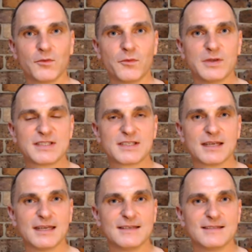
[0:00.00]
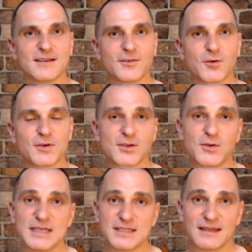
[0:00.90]
which is, of course, a
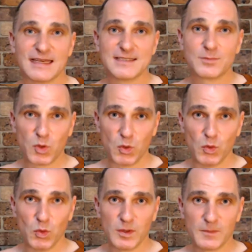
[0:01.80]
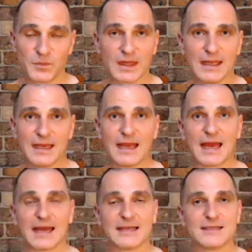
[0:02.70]
creature that eats poo.
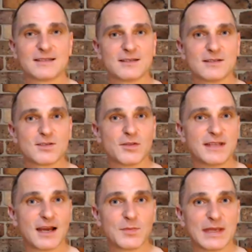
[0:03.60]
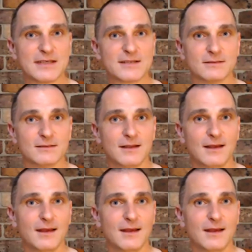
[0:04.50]
And so the dung beetle